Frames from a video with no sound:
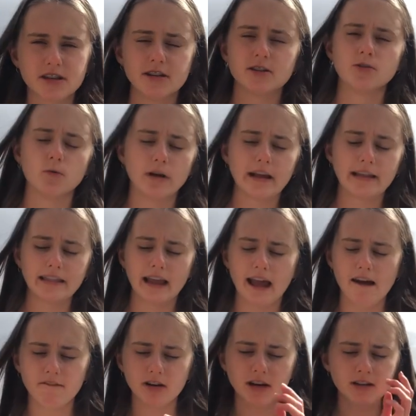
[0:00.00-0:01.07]
annoying thing
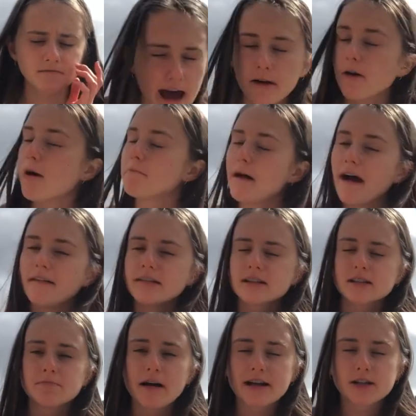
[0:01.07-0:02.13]
ever. How do I
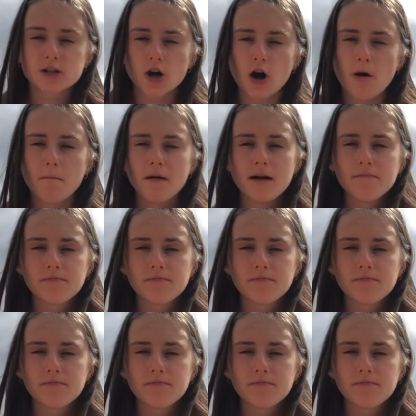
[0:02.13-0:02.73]
balance my job,